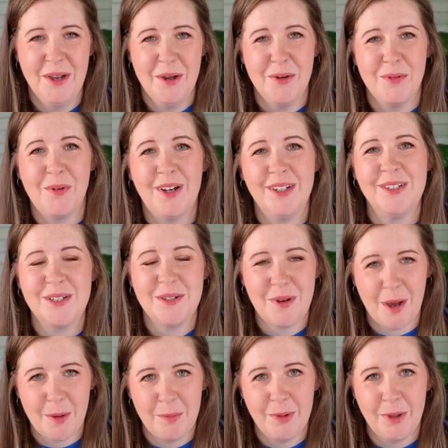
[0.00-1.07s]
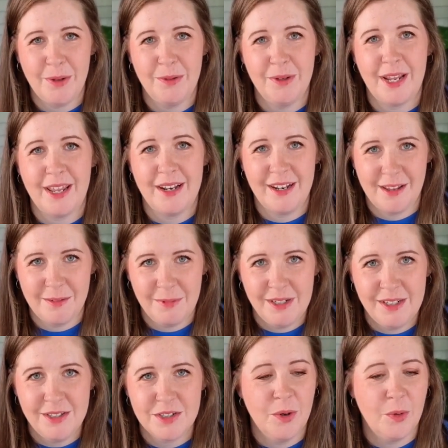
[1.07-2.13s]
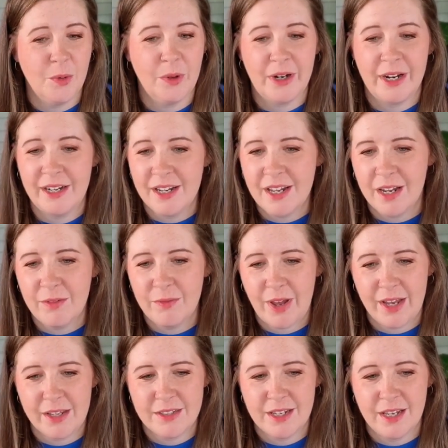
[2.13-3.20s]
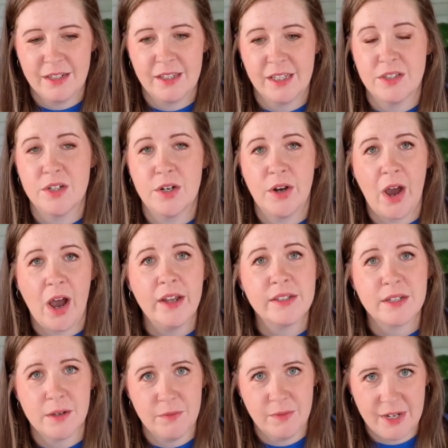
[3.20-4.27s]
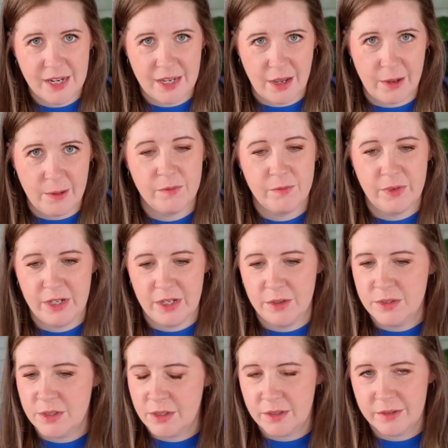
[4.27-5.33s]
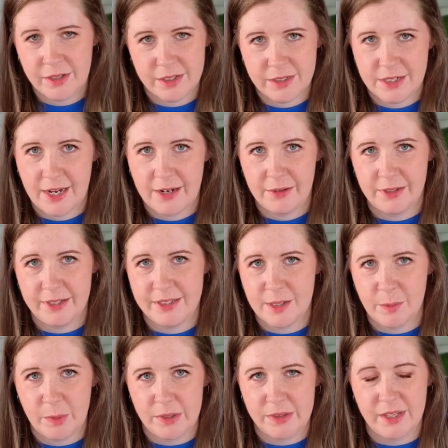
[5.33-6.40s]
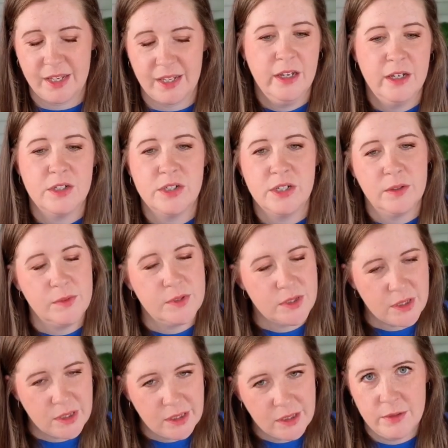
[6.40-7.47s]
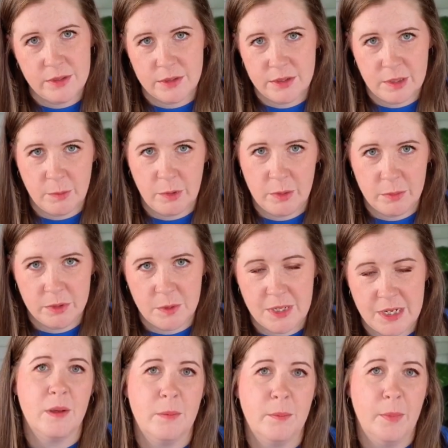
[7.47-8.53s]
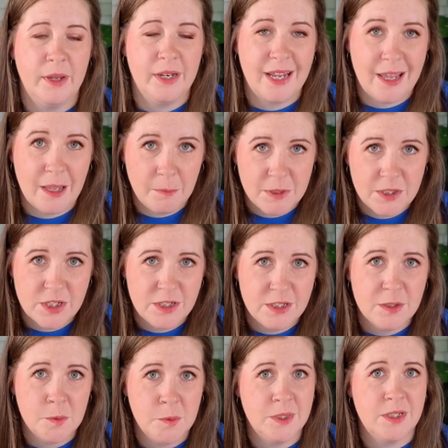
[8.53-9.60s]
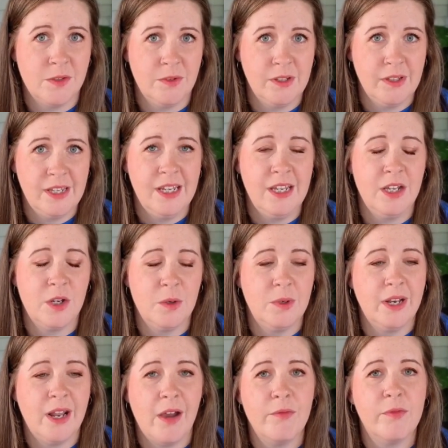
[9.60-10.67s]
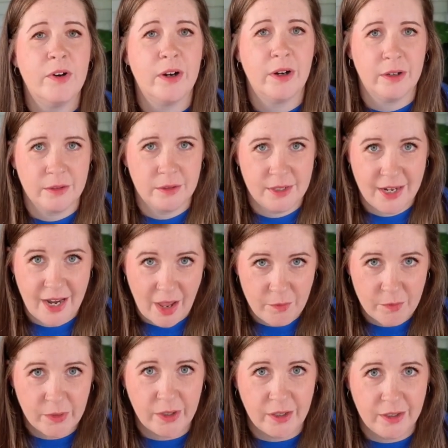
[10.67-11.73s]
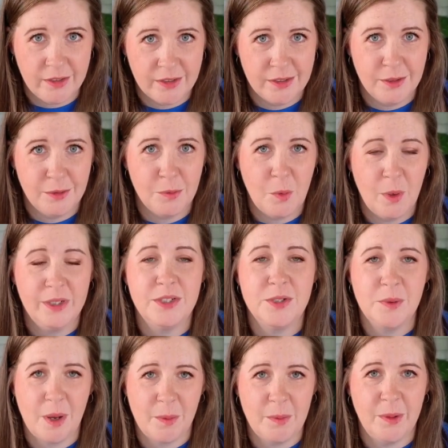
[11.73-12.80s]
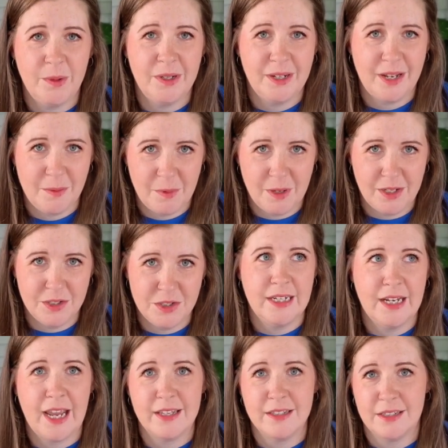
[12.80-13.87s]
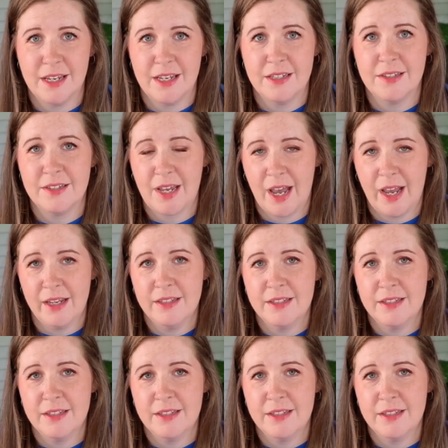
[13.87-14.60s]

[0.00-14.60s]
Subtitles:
want to upload an image or any kind of asset that's not a video. Videos are an entirely separate thing. GIFs are somewhere in between, but images specifically, you never, never want to upload an image as a size